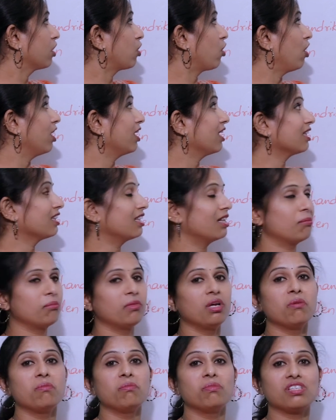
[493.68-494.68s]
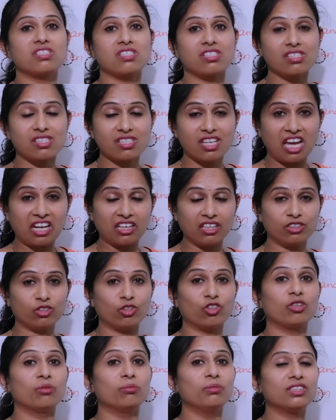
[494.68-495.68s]
calling them mrs kenneth
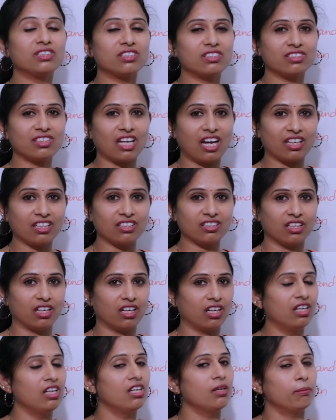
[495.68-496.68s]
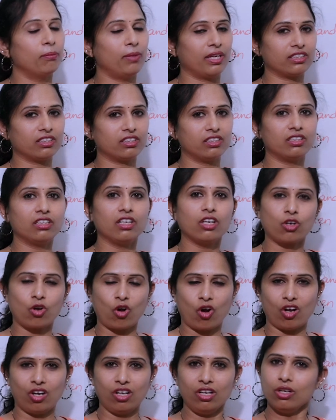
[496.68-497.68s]
or mrs anita better
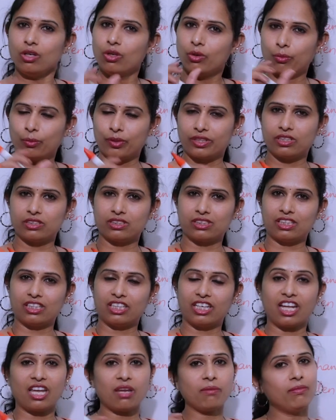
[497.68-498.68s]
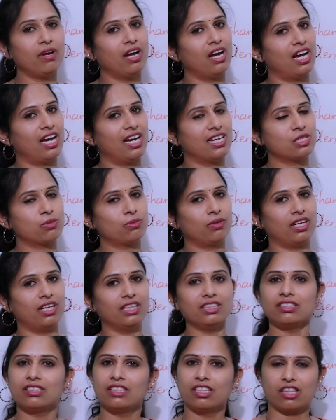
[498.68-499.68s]
call with the surname as well
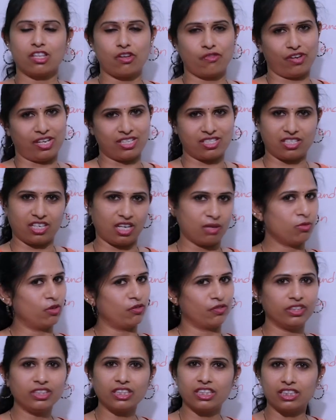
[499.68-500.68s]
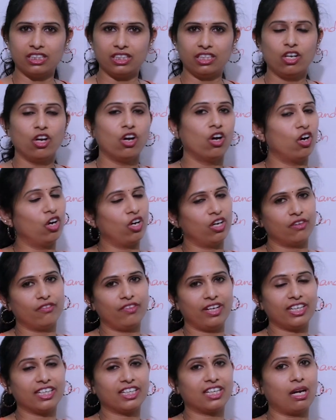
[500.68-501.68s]
as the first name of the girl or
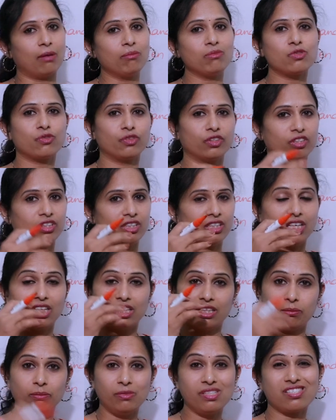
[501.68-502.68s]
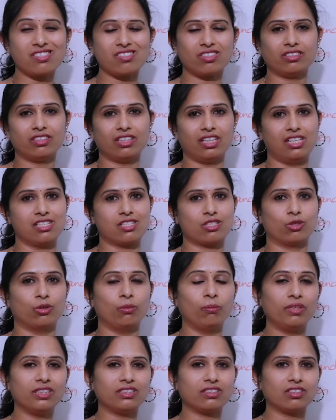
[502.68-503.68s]
when it comes for the mr also
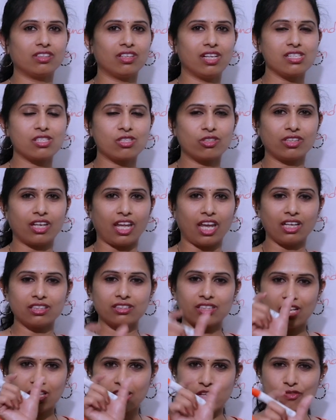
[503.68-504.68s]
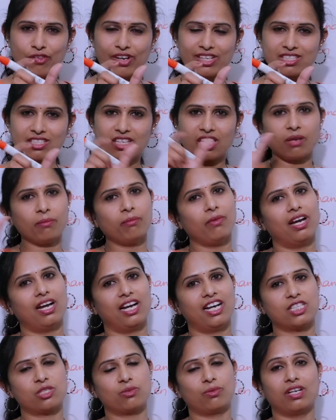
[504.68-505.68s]
mr also takes the first name
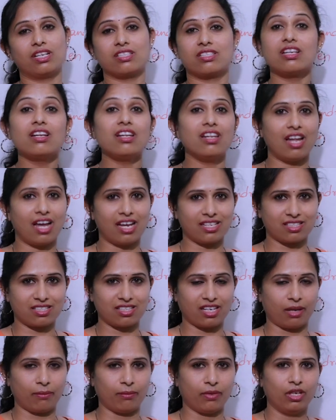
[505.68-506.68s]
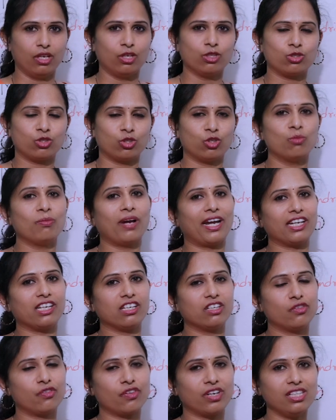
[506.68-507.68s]
as well as the last name so my
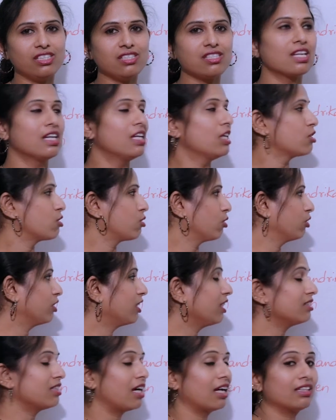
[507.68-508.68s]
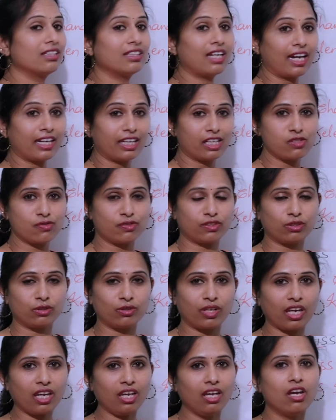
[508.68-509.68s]
dear friends so these are the titles for
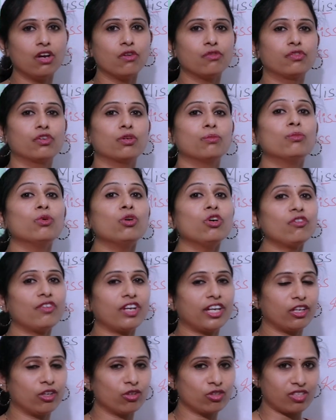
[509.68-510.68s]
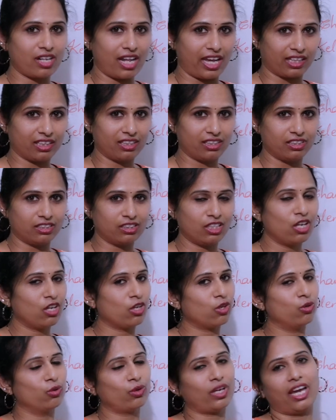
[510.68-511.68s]
today for more videos like this
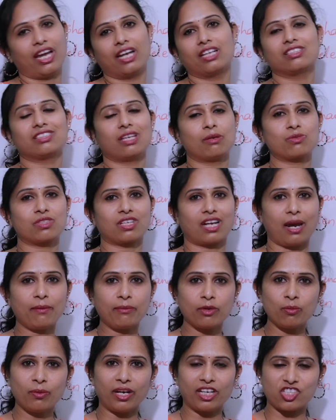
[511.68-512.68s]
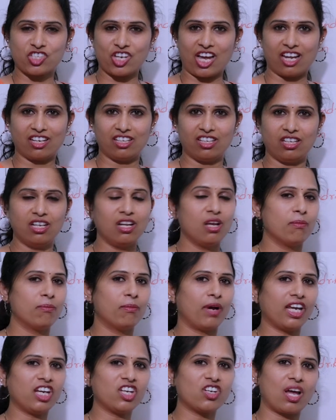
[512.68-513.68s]
you can subscribe to my channel channel
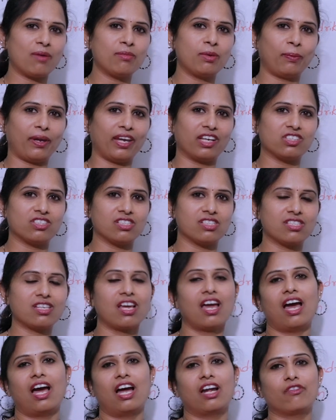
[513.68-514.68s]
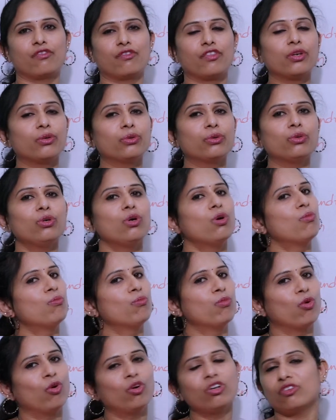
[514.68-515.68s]
My Grammar Pages and view
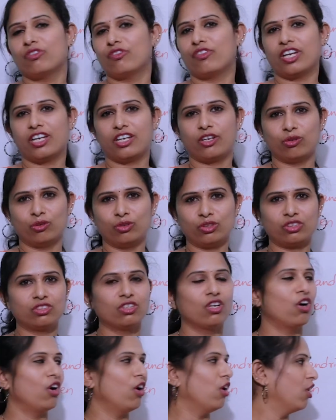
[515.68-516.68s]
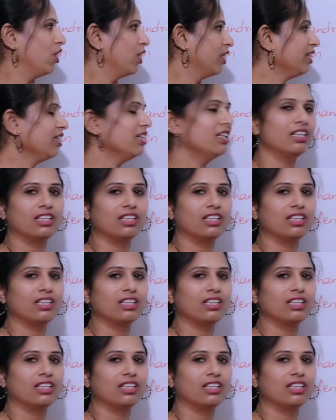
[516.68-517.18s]
more videos on